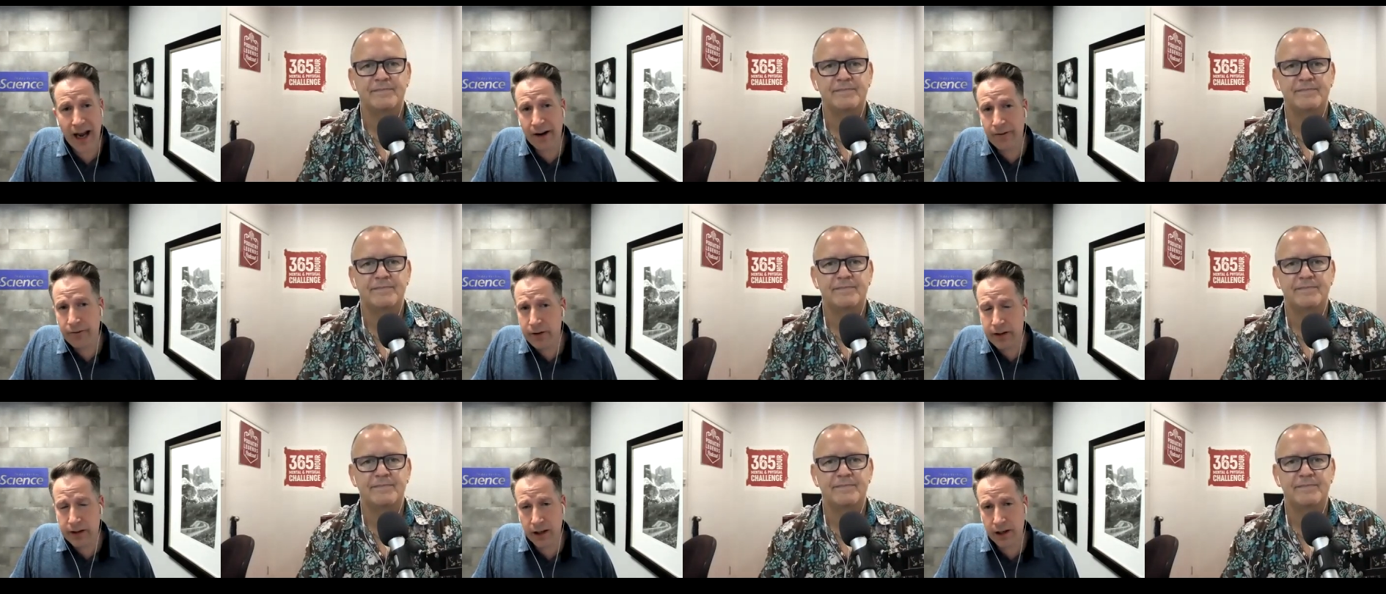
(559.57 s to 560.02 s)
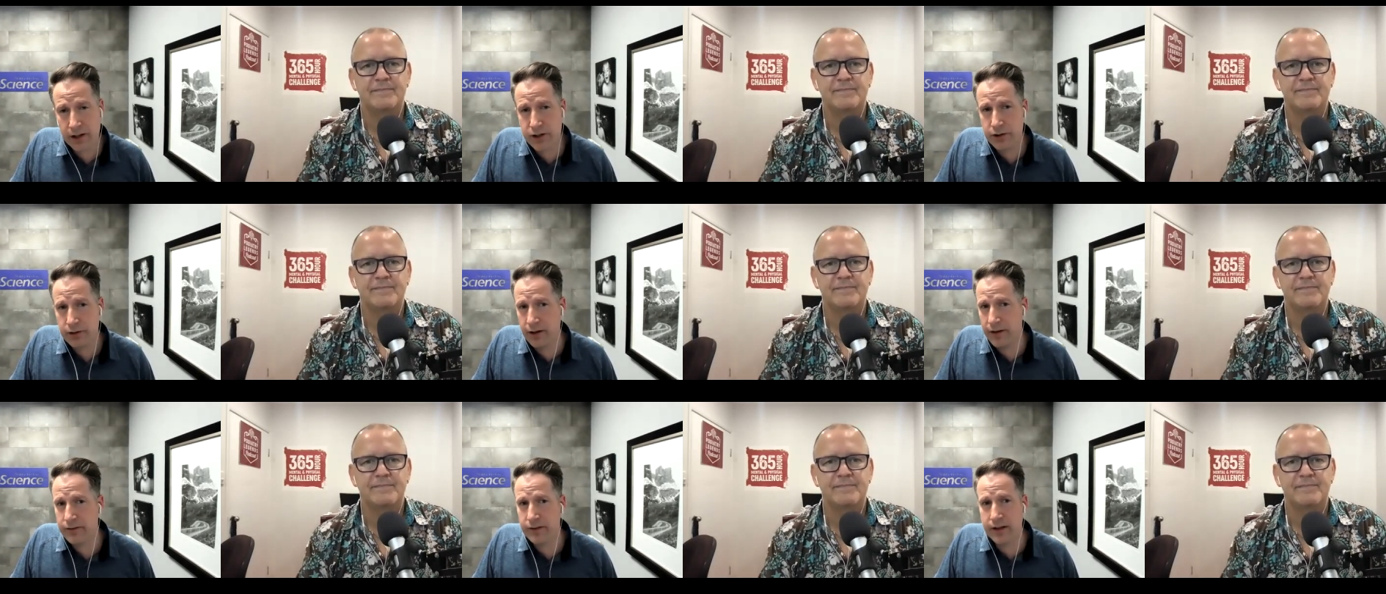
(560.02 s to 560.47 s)
Speaker 1: every
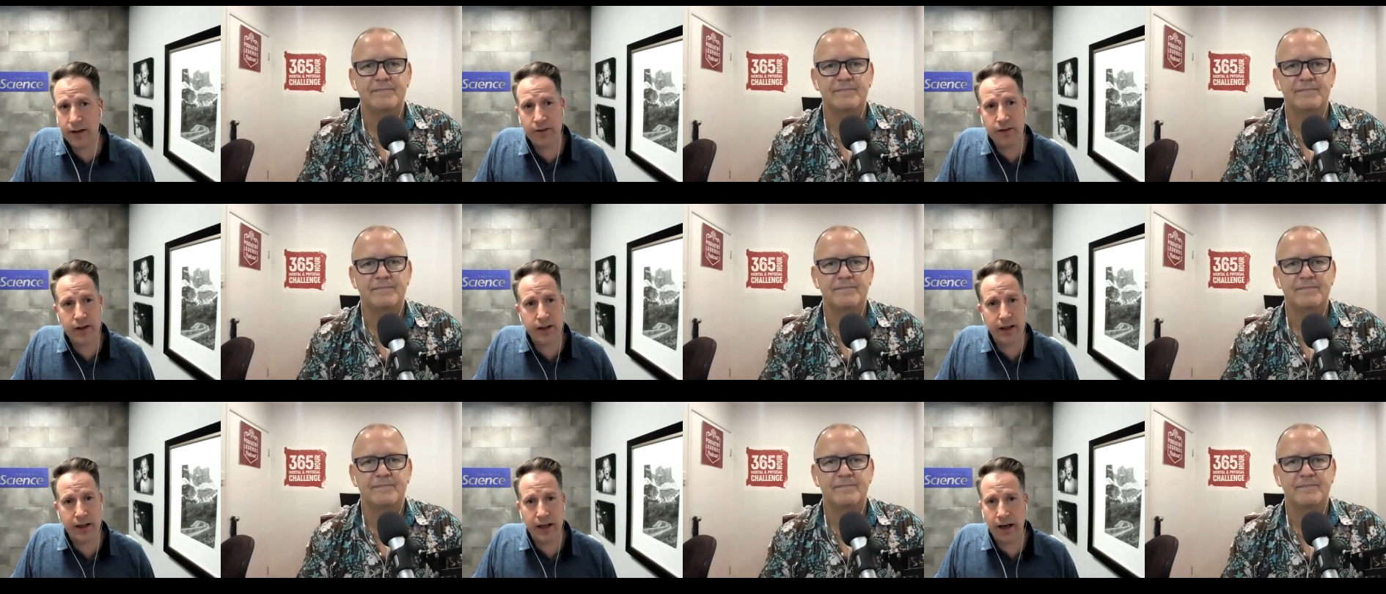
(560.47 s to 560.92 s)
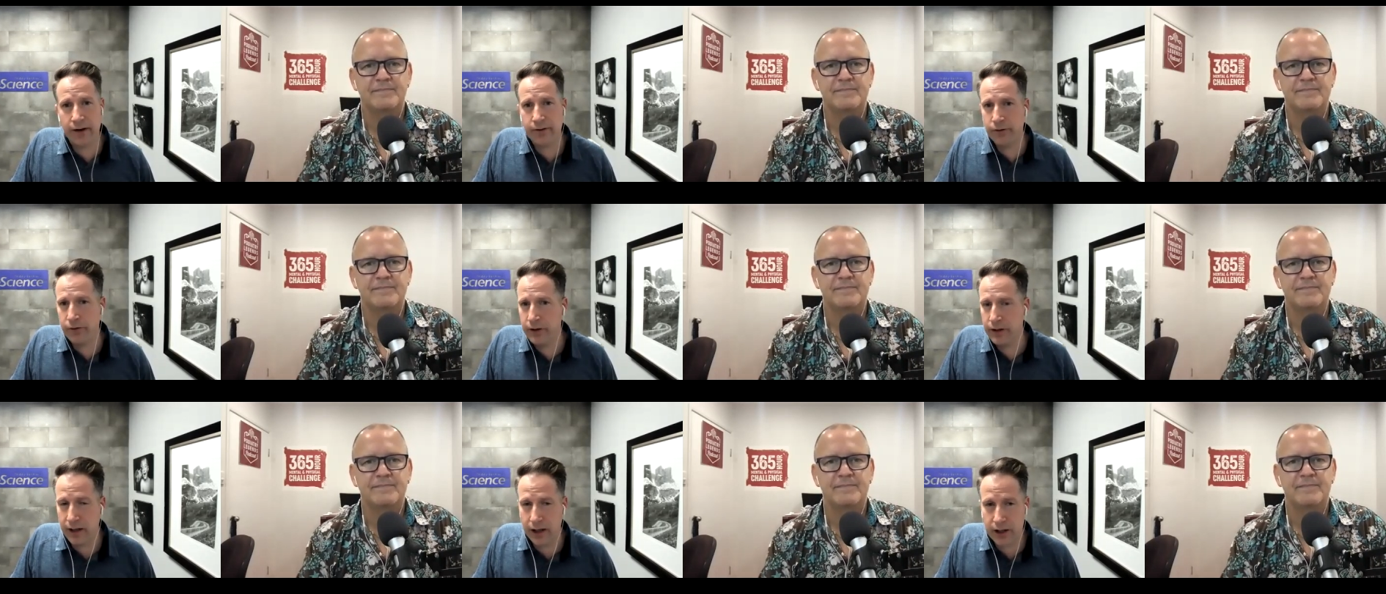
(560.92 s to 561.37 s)
lecture I've given and
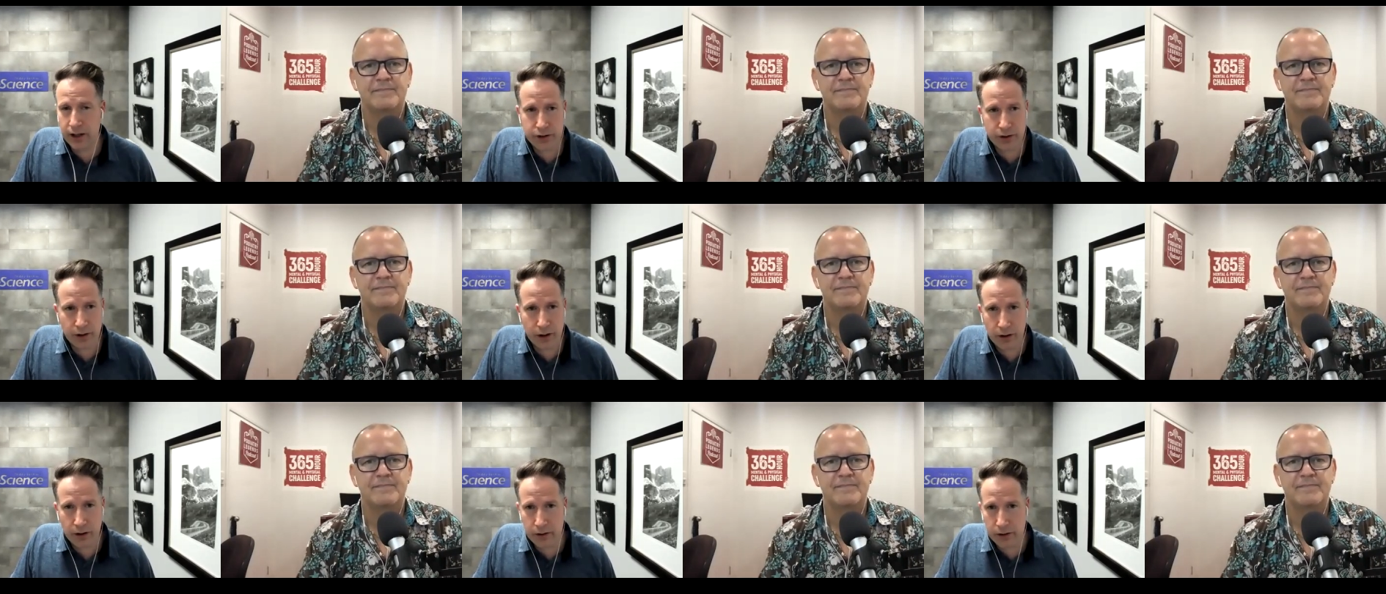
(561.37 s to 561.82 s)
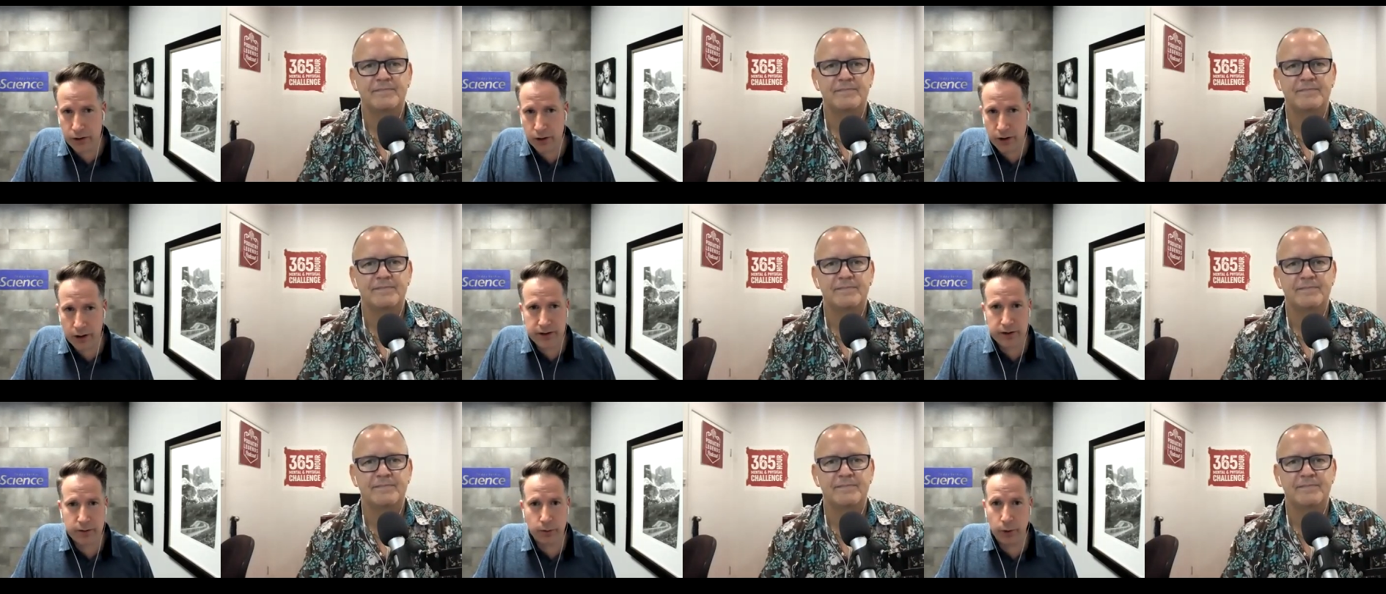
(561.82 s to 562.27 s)
every lecture hall
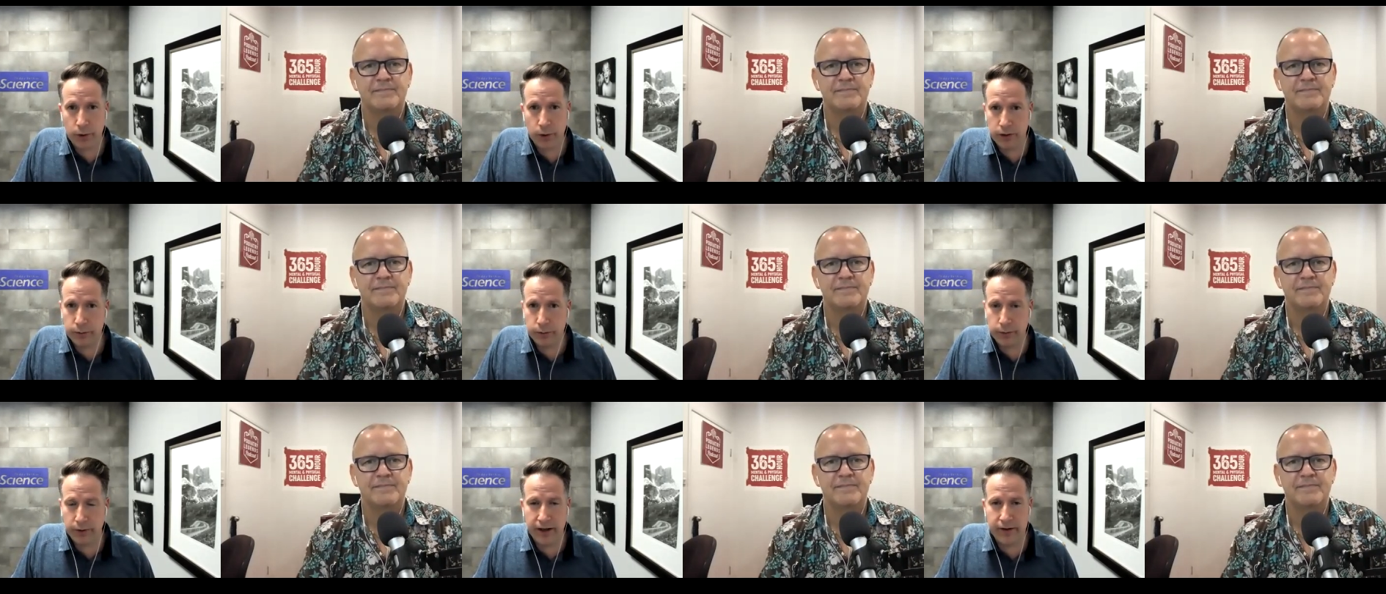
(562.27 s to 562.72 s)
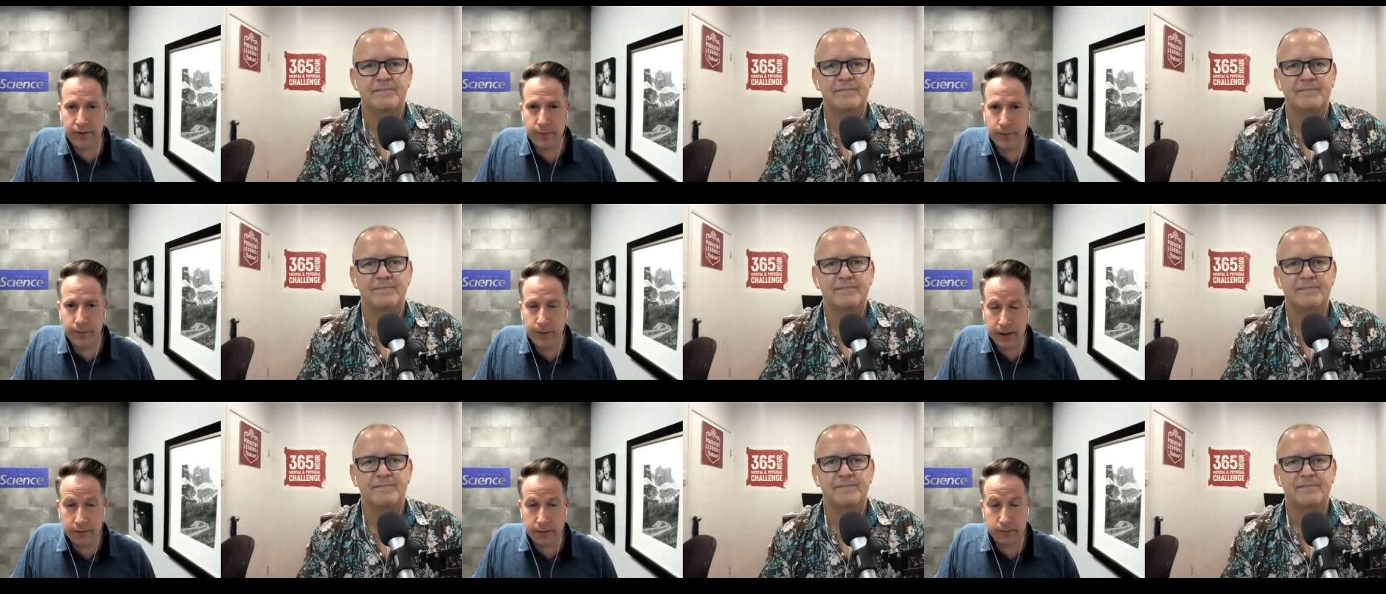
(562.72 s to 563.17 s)
across the world where I've
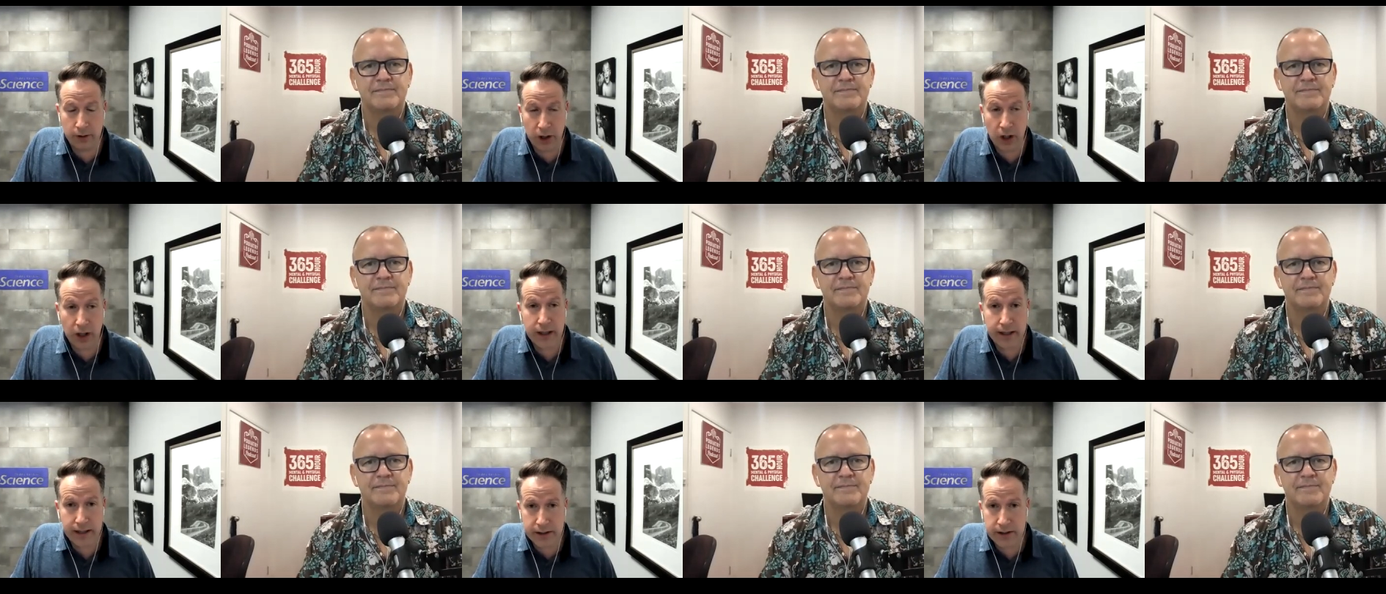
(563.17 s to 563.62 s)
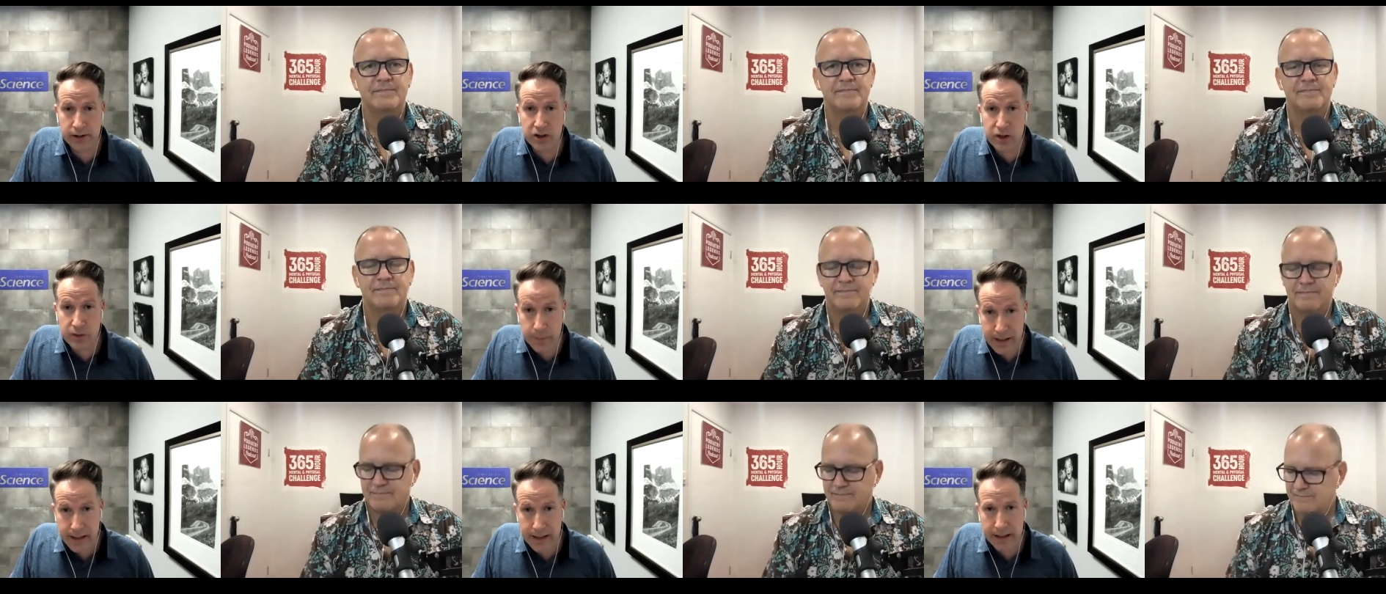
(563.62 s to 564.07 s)
been lucky to
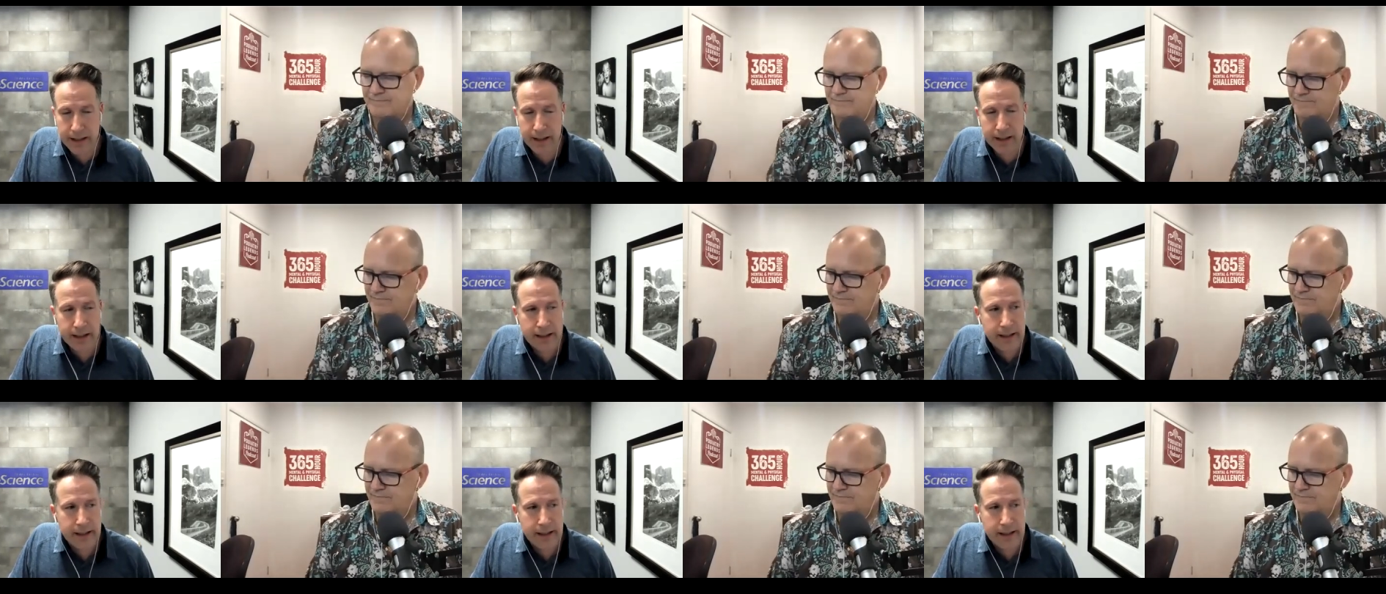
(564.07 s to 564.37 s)
speak.